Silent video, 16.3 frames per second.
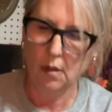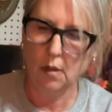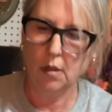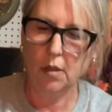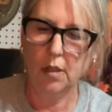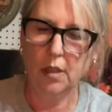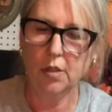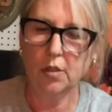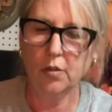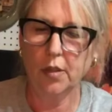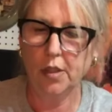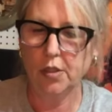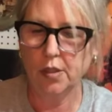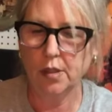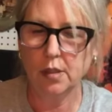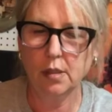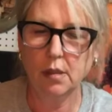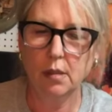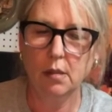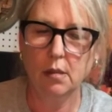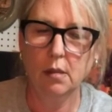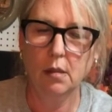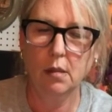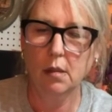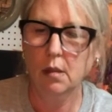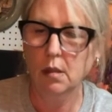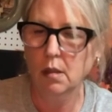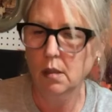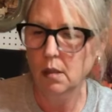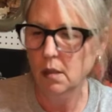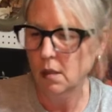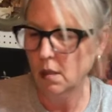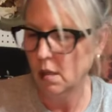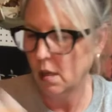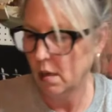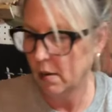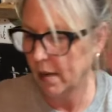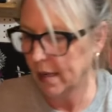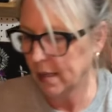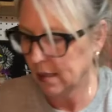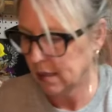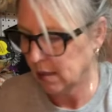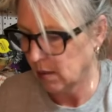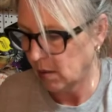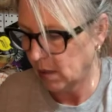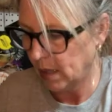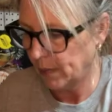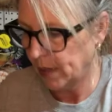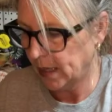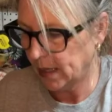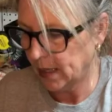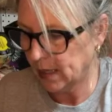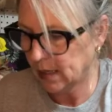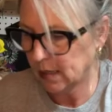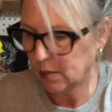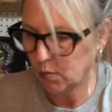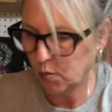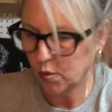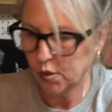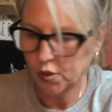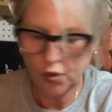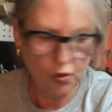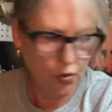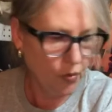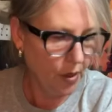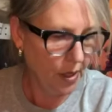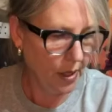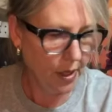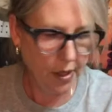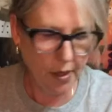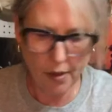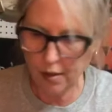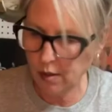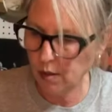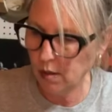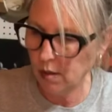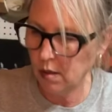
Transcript: Goodness gracious. All right, so let me cut some more string here.